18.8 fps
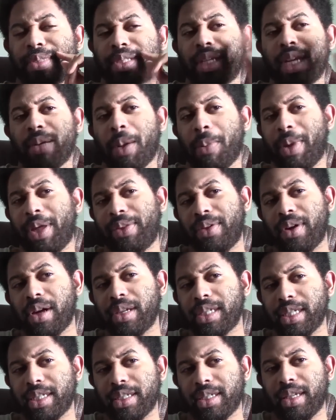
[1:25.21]
is talk about my
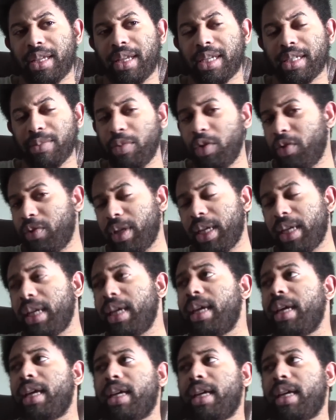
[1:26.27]
thoughts as a movie,